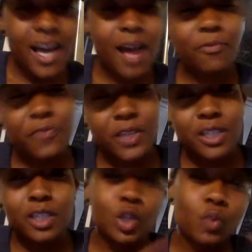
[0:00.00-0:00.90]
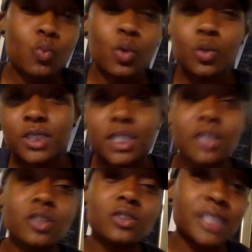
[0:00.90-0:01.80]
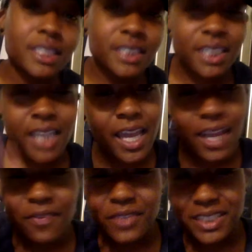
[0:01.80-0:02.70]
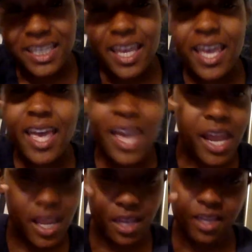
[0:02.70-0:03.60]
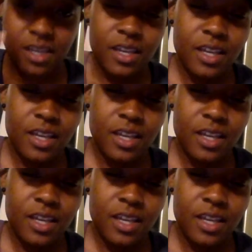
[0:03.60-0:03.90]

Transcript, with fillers: I'm feeling a little woozy, a little dizzy, and I have this headache.